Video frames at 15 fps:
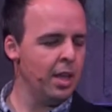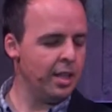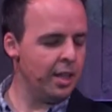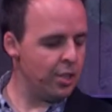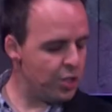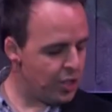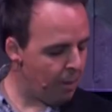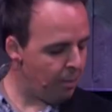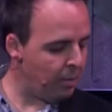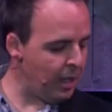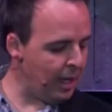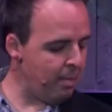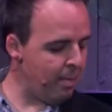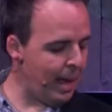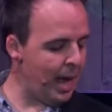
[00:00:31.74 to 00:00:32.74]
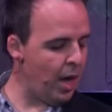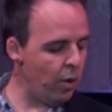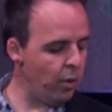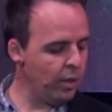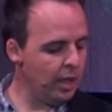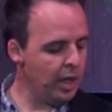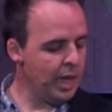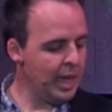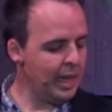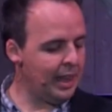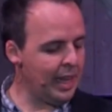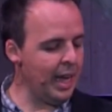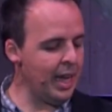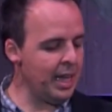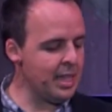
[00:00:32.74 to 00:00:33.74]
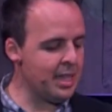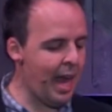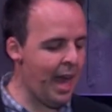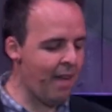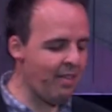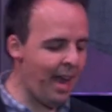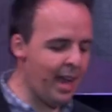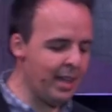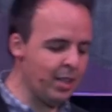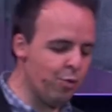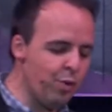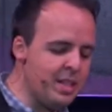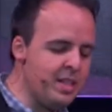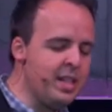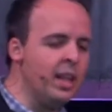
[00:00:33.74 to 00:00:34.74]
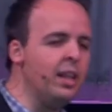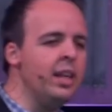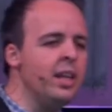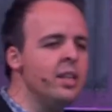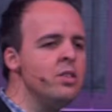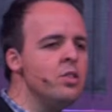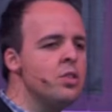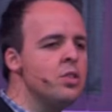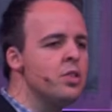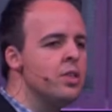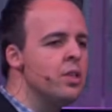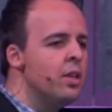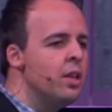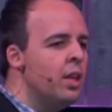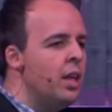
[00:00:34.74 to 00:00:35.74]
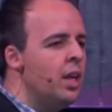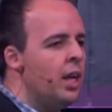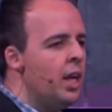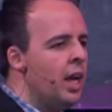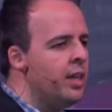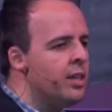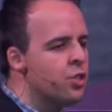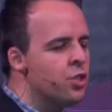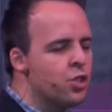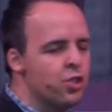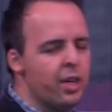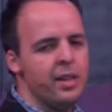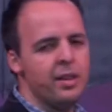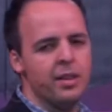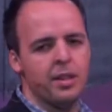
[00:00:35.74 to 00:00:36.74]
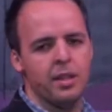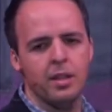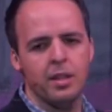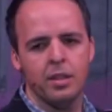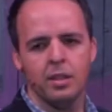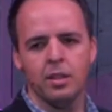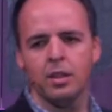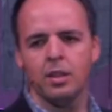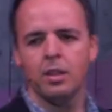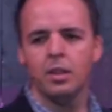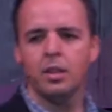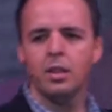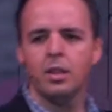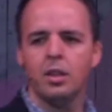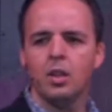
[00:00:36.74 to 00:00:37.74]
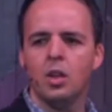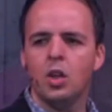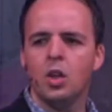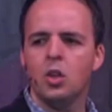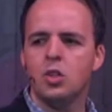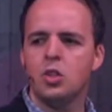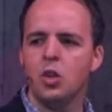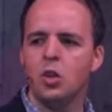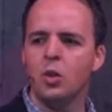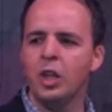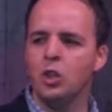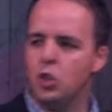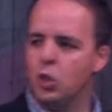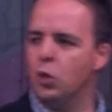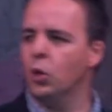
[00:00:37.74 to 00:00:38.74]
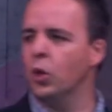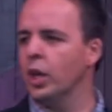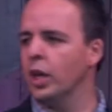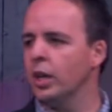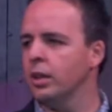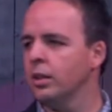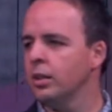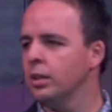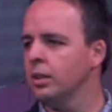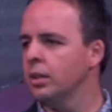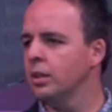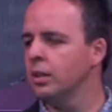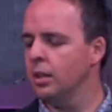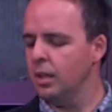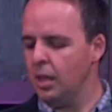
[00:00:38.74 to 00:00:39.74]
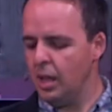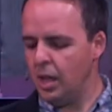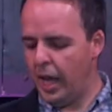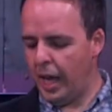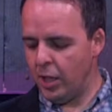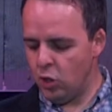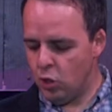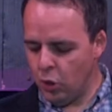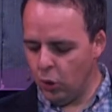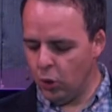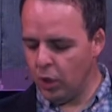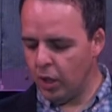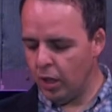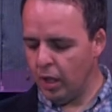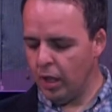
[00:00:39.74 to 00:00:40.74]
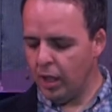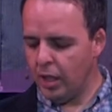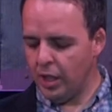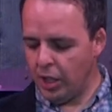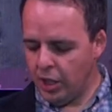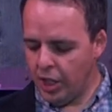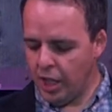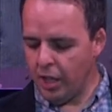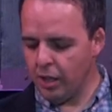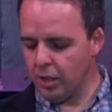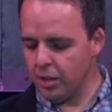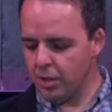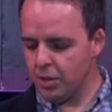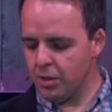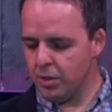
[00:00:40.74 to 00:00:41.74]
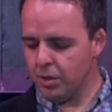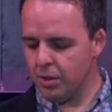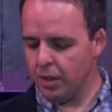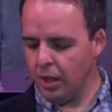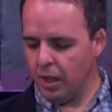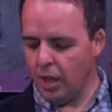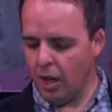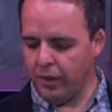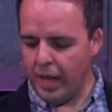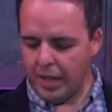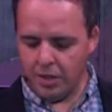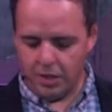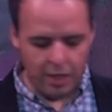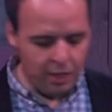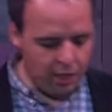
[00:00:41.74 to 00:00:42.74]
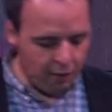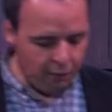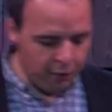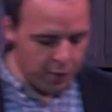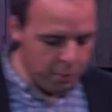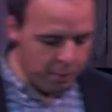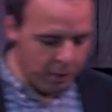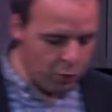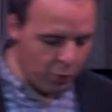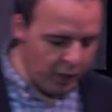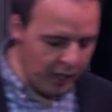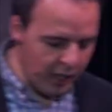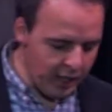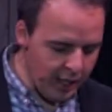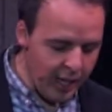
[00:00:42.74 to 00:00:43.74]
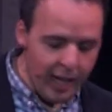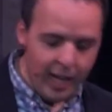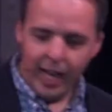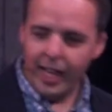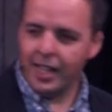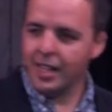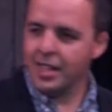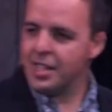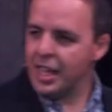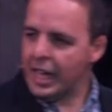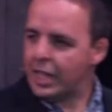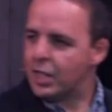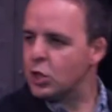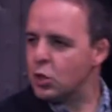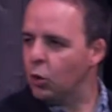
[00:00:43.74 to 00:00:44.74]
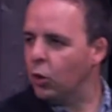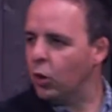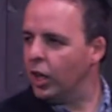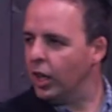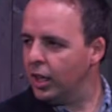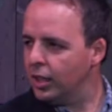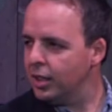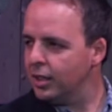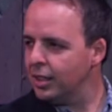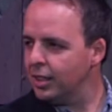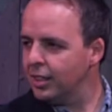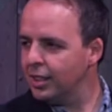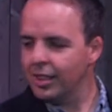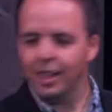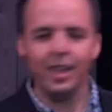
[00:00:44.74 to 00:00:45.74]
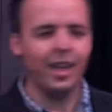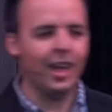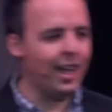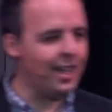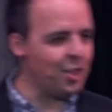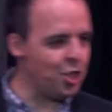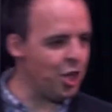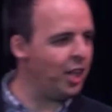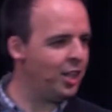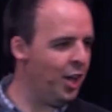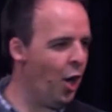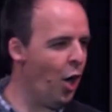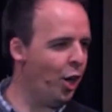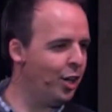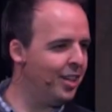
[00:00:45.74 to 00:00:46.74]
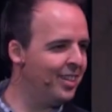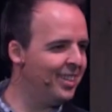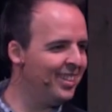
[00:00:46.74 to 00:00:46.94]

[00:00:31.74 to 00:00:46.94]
There's something about things that have had the resilience and the strength to endure the years. You know, that's the difference between an antique store and a junkyard.